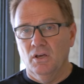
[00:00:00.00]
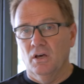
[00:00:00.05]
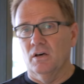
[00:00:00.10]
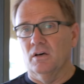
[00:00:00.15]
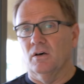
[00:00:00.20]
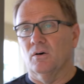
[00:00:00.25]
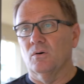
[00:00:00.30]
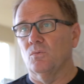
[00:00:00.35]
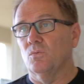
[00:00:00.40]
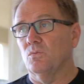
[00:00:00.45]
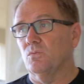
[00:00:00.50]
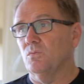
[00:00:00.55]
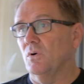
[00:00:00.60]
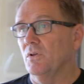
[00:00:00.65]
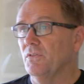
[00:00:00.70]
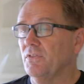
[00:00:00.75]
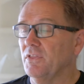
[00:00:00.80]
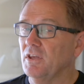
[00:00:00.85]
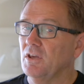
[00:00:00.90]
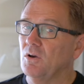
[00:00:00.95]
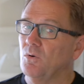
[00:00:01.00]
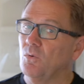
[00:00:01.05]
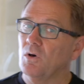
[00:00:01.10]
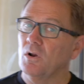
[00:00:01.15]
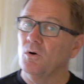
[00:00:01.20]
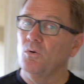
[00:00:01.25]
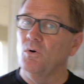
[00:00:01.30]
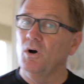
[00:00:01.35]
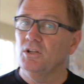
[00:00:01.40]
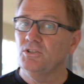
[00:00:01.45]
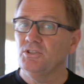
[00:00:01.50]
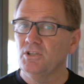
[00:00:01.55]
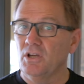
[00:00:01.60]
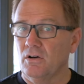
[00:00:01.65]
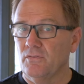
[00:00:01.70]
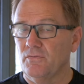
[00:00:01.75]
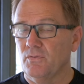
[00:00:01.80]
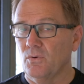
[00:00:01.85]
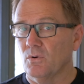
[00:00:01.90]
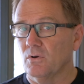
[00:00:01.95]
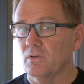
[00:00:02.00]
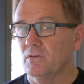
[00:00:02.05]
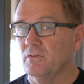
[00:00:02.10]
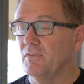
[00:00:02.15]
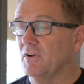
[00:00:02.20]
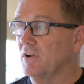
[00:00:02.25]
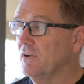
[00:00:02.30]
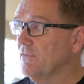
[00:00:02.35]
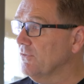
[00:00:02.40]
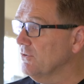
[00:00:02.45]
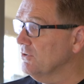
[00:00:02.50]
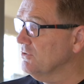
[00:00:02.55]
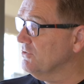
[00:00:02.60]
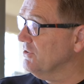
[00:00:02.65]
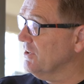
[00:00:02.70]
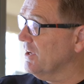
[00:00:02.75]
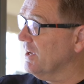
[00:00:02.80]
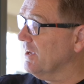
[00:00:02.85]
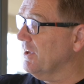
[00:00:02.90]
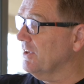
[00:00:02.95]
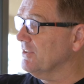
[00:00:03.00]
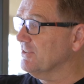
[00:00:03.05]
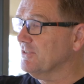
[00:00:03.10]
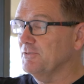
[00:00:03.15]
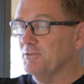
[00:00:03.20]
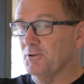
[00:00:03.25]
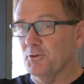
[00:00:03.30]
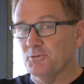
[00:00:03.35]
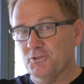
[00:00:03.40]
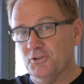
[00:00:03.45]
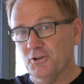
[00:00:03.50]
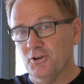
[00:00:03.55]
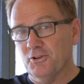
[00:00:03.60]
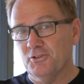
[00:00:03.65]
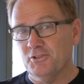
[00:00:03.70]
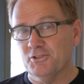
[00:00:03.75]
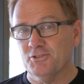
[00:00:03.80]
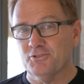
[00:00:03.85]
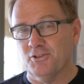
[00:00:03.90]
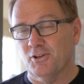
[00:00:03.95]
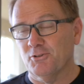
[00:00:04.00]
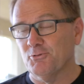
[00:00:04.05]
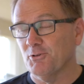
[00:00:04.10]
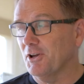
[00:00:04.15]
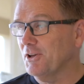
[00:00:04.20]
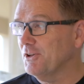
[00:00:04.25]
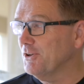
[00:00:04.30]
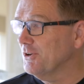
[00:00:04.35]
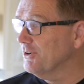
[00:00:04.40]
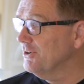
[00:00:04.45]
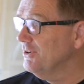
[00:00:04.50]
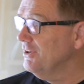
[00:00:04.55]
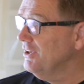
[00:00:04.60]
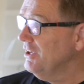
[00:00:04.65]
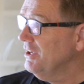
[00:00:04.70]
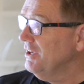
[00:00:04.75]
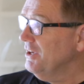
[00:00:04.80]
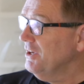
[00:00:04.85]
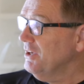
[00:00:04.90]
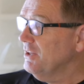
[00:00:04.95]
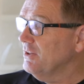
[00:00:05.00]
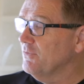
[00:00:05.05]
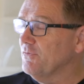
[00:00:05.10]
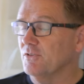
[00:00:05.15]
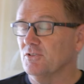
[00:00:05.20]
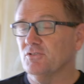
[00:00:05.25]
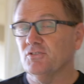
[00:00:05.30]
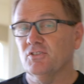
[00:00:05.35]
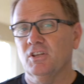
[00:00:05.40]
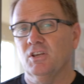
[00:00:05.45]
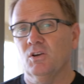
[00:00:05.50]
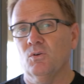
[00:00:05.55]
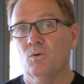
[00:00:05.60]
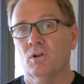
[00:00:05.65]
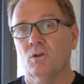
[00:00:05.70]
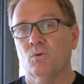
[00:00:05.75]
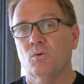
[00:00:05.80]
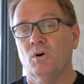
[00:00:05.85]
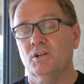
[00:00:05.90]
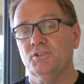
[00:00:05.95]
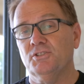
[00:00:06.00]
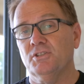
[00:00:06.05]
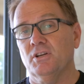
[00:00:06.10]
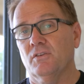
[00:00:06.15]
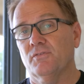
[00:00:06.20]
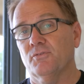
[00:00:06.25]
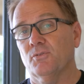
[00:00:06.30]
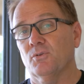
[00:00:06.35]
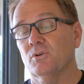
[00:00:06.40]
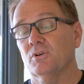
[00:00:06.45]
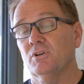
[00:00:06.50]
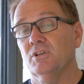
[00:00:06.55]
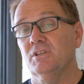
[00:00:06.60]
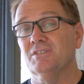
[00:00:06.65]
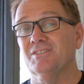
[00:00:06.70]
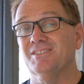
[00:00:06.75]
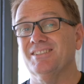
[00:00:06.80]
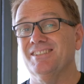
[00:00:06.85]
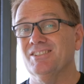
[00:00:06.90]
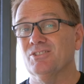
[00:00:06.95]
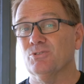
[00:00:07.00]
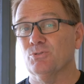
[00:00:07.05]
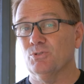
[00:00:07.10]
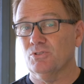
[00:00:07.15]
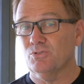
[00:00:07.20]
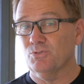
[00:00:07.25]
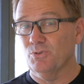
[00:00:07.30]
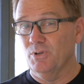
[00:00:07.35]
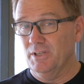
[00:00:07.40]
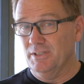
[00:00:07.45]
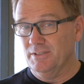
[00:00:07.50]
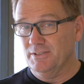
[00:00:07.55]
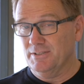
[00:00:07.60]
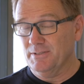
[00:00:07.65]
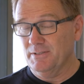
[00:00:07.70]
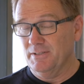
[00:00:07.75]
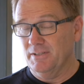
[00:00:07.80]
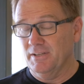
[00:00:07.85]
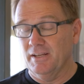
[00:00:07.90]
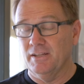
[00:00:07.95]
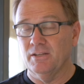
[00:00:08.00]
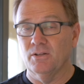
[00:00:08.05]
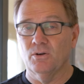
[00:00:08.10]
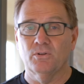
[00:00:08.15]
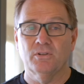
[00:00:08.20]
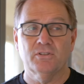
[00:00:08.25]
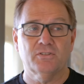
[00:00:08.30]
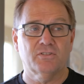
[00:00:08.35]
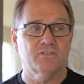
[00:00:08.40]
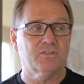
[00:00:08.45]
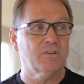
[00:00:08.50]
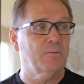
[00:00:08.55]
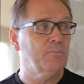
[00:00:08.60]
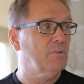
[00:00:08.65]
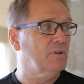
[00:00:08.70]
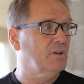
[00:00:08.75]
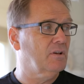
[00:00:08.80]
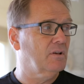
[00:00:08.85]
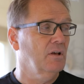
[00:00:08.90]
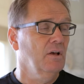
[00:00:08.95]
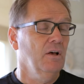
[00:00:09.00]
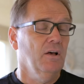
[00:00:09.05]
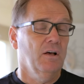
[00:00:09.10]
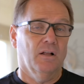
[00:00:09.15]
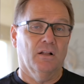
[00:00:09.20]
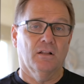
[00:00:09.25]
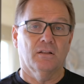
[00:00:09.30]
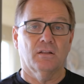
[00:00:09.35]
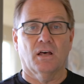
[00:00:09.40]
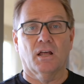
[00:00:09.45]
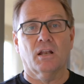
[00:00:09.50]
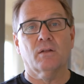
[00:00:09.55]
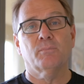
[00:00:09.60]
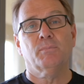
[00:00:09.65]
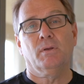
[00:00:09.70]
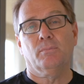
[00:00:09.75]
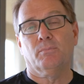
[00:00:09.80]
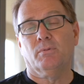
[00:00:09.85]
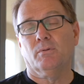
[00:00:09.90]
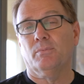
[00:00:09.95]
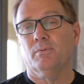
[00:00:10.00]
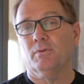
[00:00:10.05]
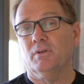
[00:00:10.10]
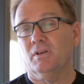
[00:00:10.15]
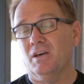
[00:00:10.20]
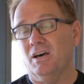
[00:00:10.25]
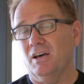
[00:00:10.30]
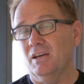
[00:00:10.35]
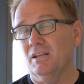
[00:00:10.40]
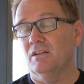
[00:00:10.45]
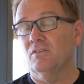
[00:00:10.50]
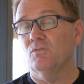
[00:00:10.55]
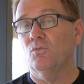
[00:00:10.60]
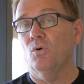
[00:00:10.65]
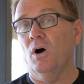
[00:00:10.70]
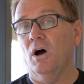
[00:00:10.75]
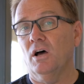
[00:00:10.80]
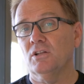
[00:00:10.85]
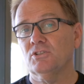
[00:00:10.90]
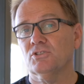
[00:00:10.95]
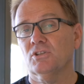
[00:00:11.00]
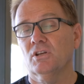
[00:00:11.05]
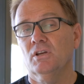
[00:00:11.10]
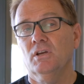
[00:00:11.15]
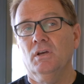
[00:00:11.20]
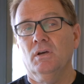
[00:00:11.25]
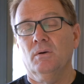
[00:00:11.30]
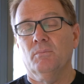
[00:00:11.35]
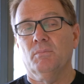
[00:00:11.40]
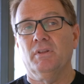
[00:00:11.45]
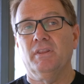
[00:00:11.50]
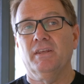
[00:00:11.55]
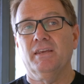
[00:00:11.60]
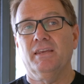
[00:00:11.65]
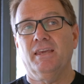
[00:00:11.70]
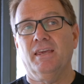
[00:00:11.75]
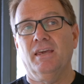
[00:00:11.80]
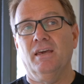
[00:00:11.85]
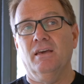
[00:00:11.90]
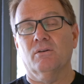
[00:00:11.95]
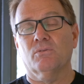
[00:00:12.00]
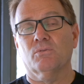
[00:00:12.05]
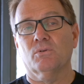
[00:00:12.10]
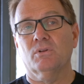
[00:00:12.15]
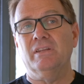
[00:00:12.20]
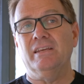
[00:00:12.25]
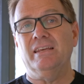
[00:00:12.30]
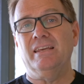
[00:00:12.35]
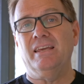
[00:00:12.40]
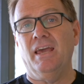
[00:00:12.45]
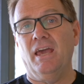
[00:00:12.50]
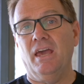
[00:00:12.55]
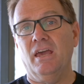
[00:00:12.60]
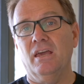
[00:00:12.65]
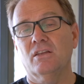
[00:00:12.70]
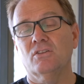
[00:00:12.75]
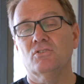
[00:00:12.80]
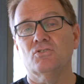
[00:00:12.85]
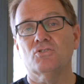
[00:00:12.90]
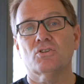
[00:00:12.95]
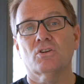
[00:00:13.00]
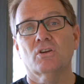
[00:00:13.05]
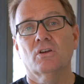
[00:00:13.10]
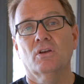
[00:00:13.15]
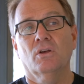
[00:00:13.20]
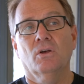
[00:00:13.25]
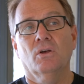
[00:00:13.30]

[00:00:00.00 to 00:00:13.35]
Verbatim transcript: Uh, one thing you want to watch out for, the very first thing, I got some notes here on this stud right here First thing you want to watch out for is interest rates. And I know this is something a lot of people kind of watch, but they can't really gauge